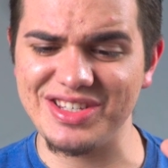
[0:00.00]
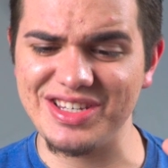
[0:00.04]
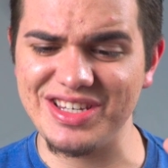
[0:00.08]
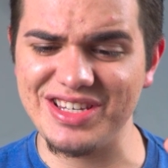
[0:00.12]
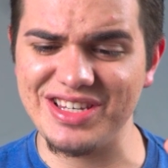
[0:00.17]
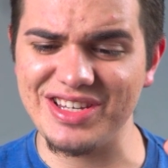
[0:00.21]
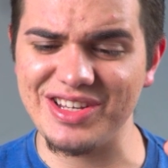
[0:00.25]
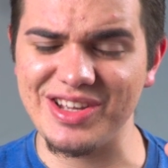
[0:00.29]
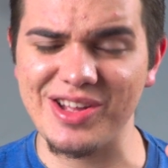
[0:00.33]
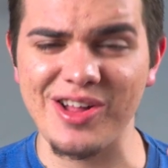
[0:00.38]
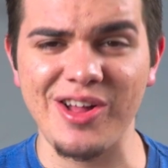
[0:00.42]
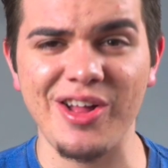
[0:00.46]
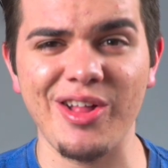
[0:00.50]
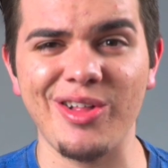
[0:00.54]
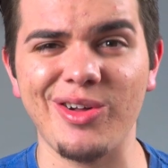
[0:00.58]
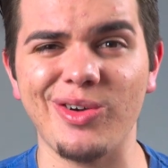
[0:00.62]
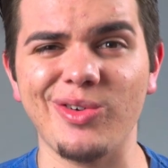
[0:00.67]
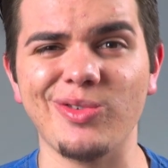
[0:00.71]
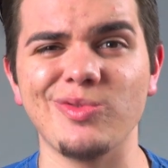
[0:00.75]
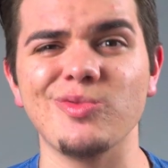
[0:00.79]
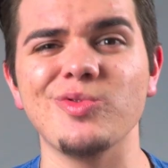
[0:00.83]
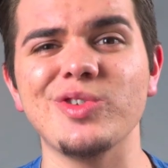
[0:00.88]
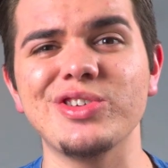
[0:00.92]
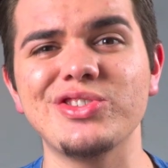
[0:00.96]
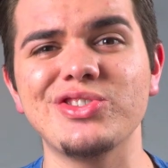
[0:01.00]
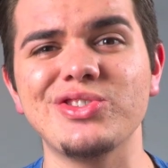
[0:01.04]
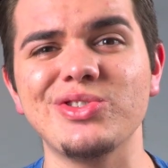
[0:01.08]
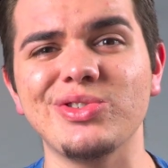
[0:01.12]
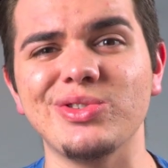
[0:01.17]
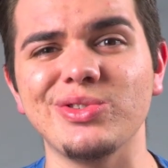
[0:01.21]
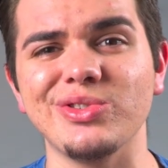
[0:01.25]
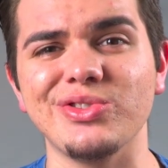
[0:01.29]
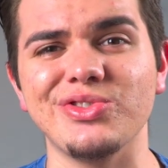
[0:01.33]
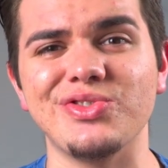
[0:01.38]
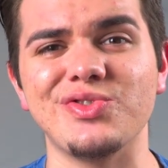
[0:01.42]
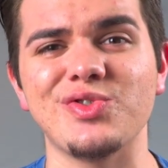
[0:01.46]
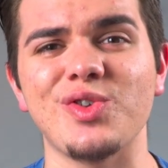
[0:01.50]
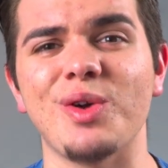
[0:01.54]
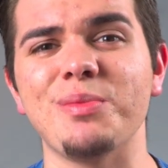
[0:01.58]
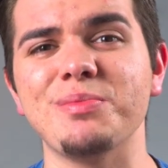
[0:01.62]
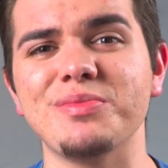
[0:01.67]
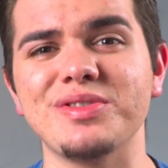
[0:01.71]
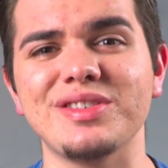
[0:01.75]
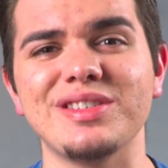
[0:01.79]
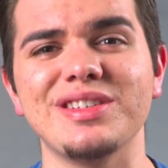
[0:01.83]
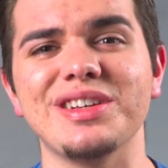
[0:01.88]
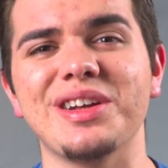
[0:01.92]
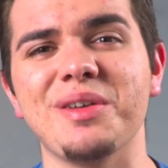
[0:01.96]
the original
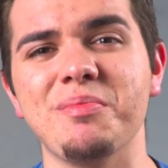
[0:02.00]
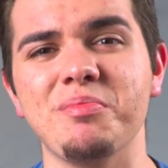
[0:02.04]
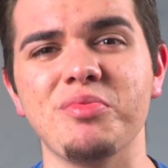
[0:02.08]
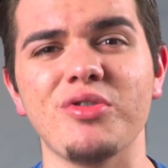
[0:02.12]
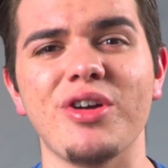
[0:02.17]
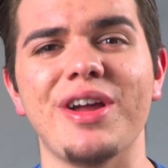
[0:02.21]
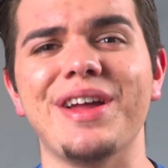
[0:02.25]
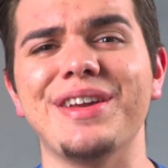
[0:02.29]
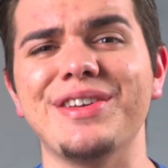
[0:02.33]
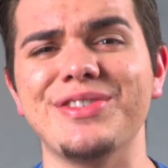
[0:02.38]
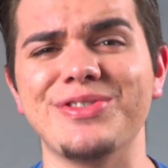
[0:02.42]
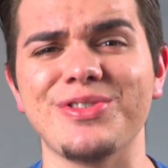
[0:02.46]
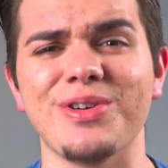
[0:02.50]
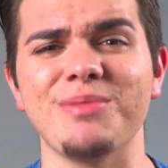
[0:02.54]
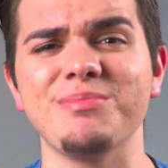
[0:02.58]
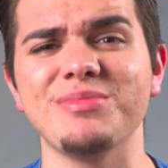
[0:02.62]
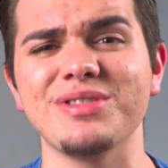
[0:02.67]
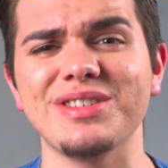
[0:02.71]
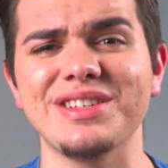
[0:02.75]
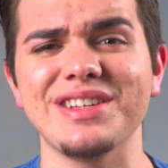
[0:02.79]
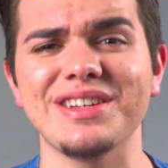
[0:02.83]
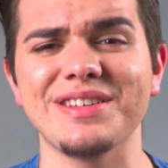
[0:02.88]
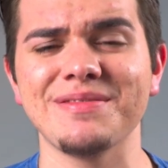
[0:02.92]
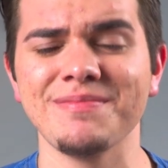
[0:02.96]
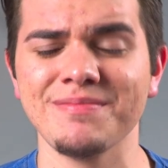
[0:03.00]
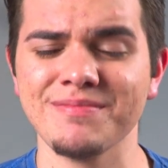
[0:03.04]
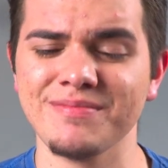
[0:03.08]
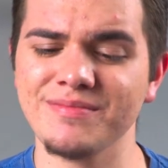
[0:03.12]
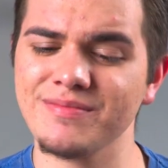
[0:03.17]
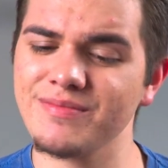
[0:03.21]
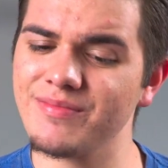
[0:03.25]
Drumstick brand drumstick,